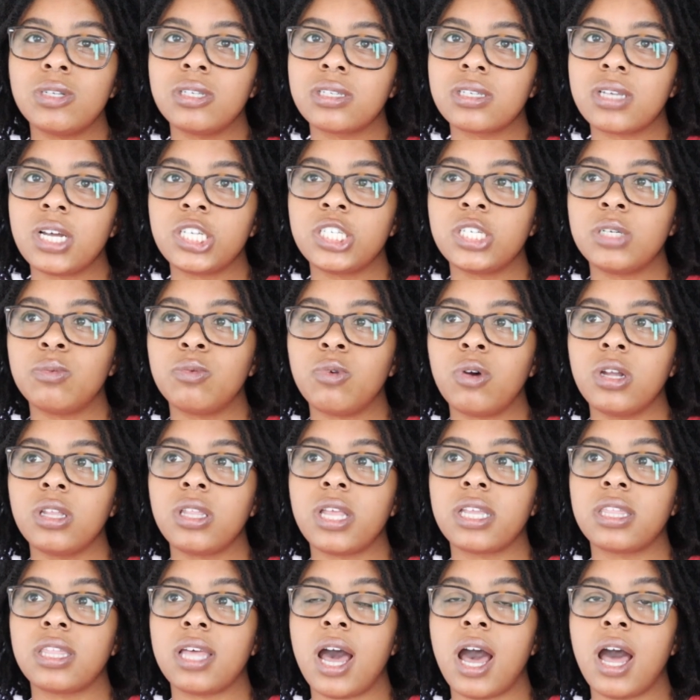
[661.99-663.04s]
discussion board,
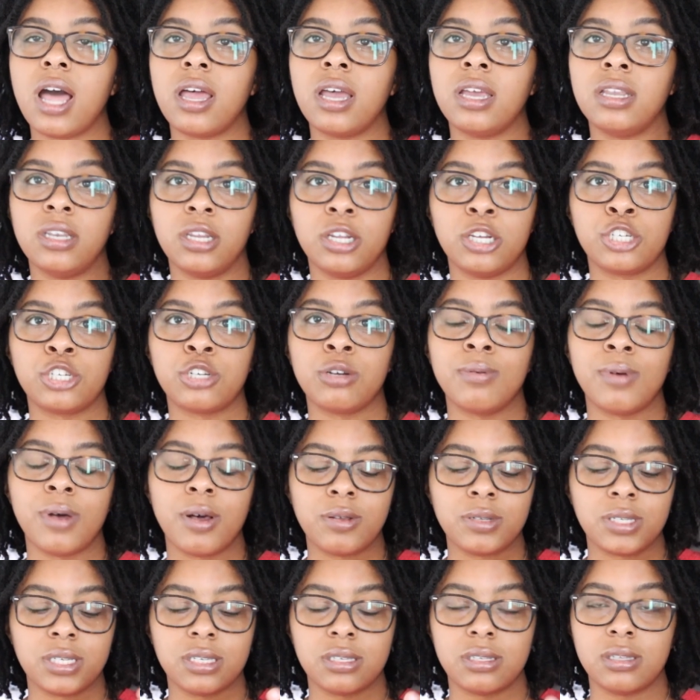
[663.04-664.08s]
like the initial
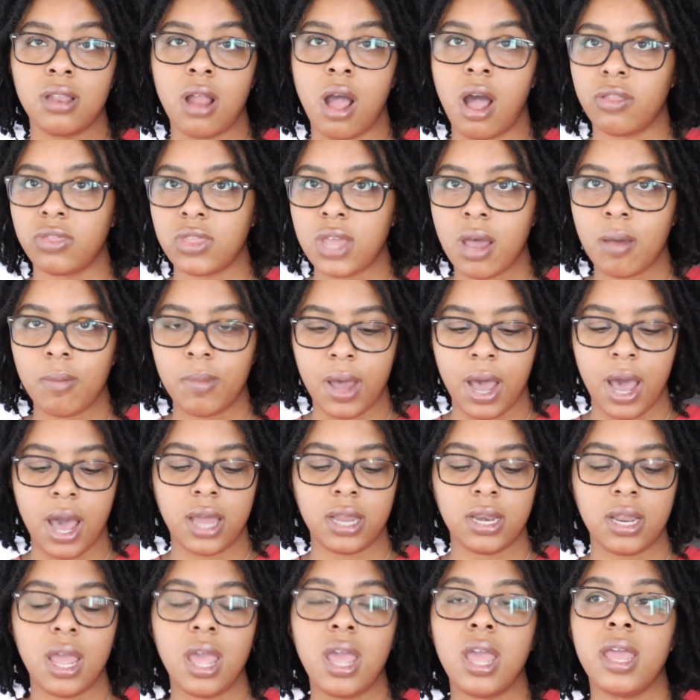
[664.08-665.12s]
post is not that
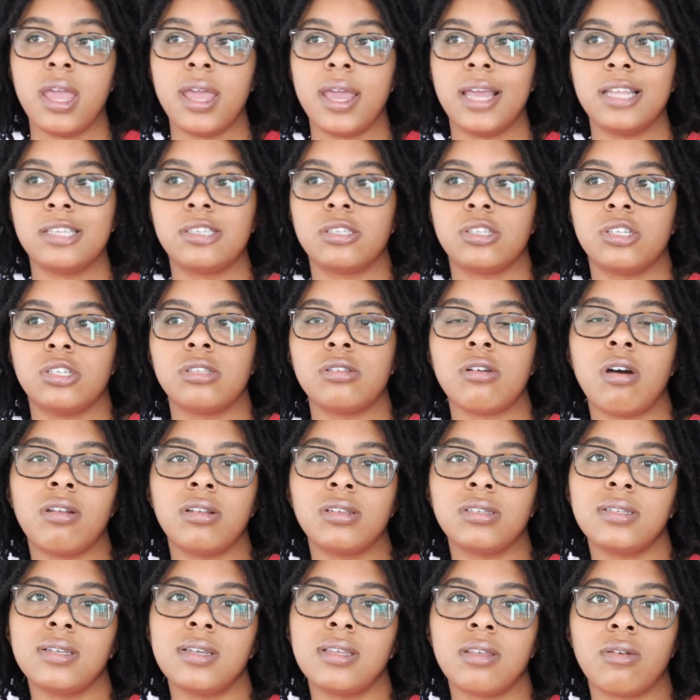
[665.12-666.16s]
bad. It's just
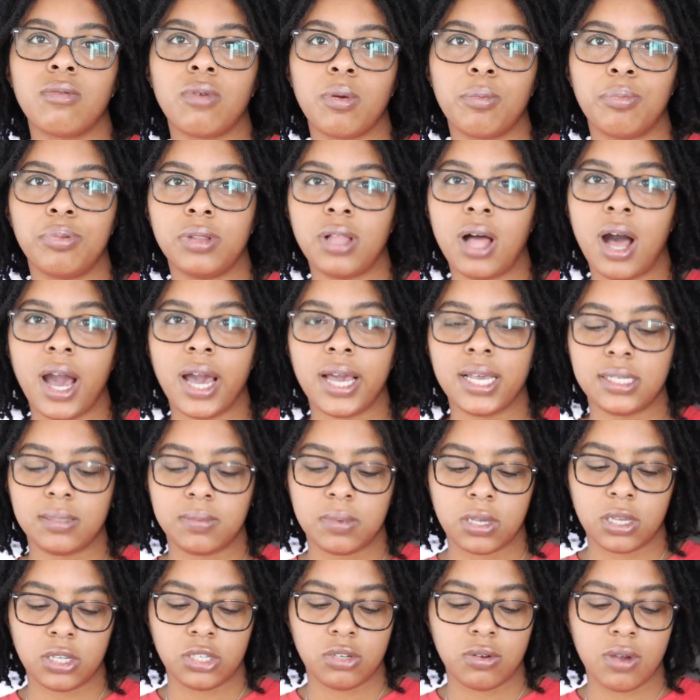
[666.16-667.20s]
honestly the replies,
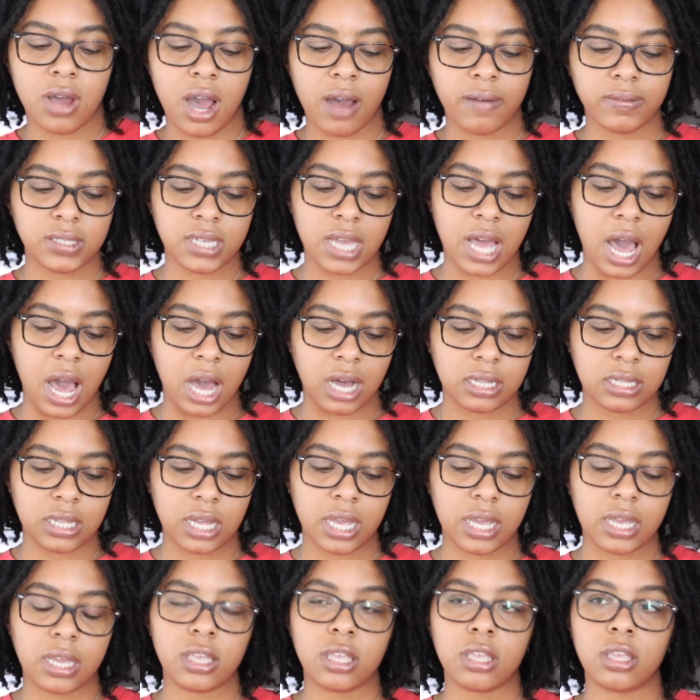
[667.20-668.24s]
because you have to act
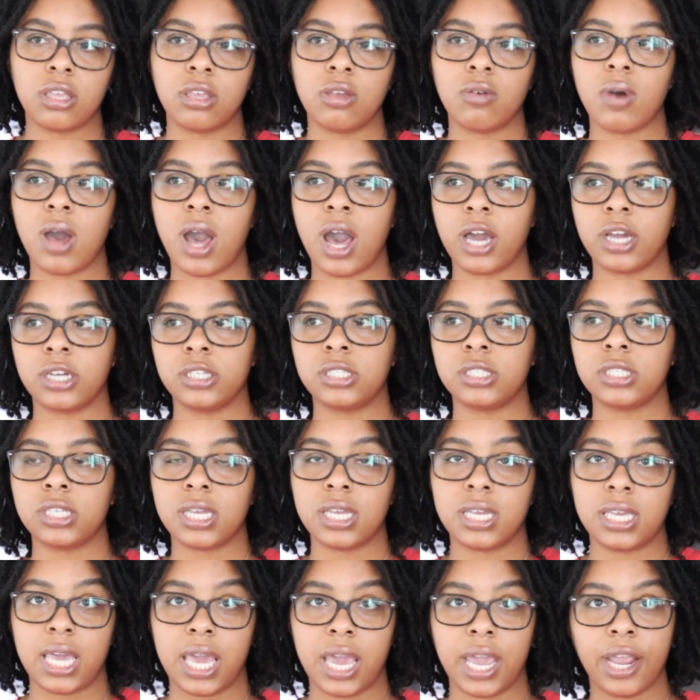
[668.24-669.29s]
like you
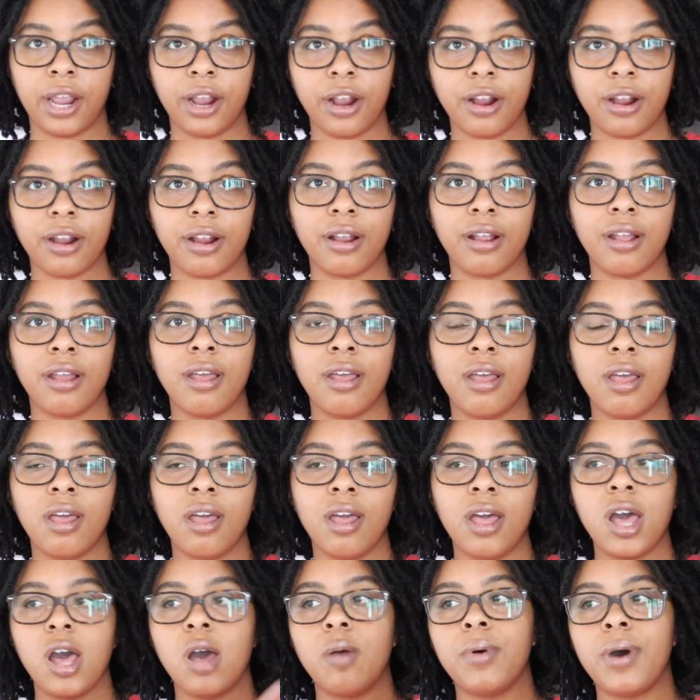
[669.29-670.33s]
actually care
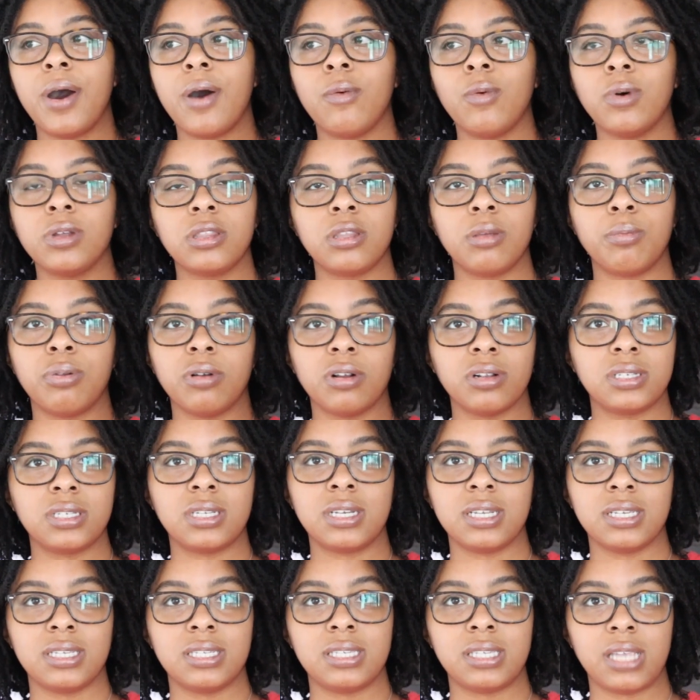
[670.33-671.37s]
about what the
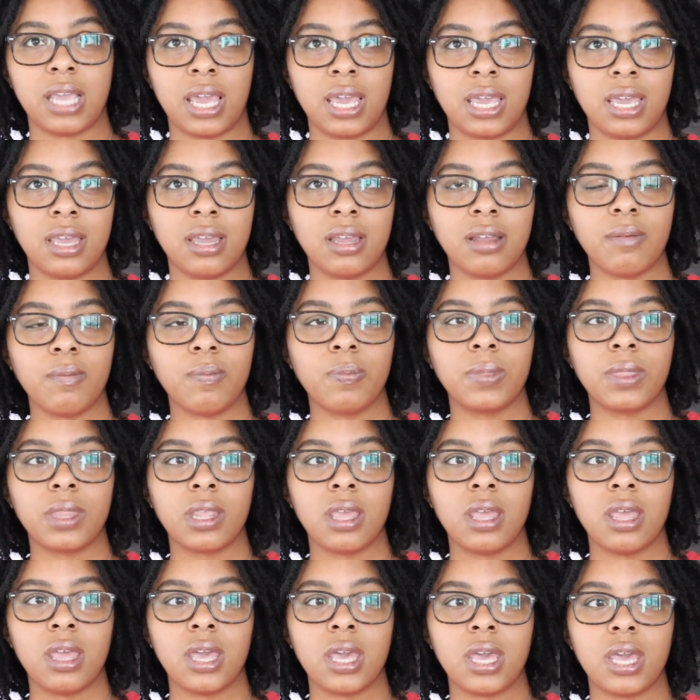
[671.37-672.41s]
person is saying,
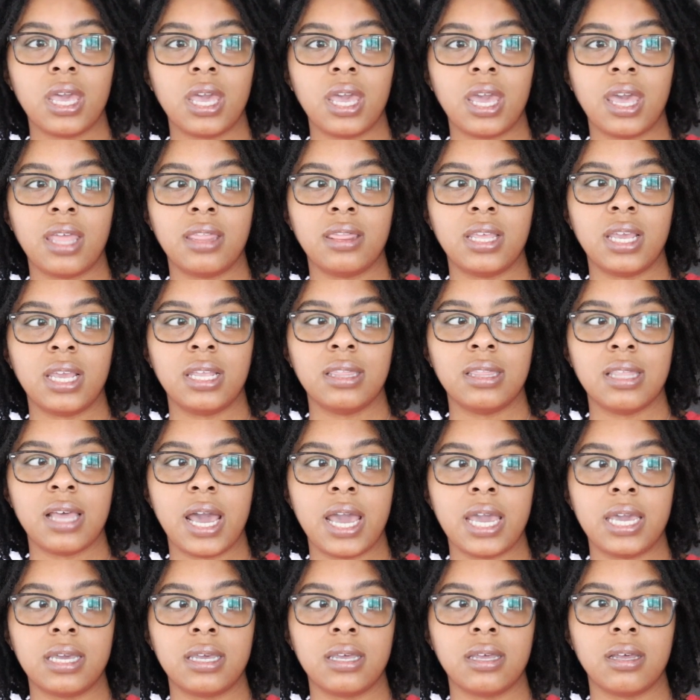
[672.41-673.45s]
and then
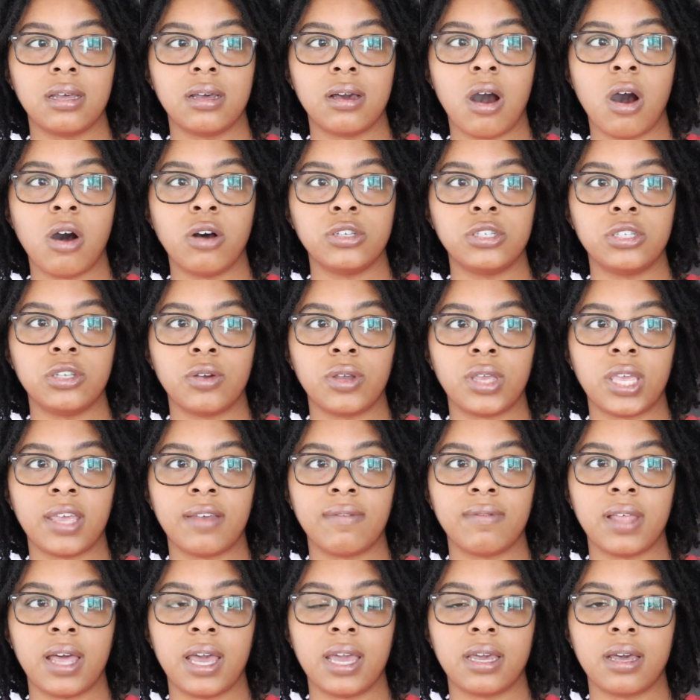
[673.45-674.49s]
like also
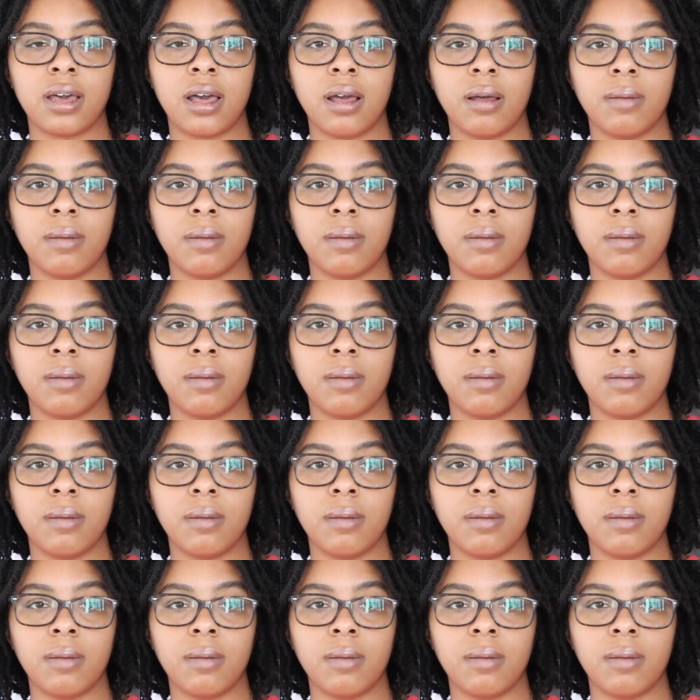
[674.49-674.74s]
give like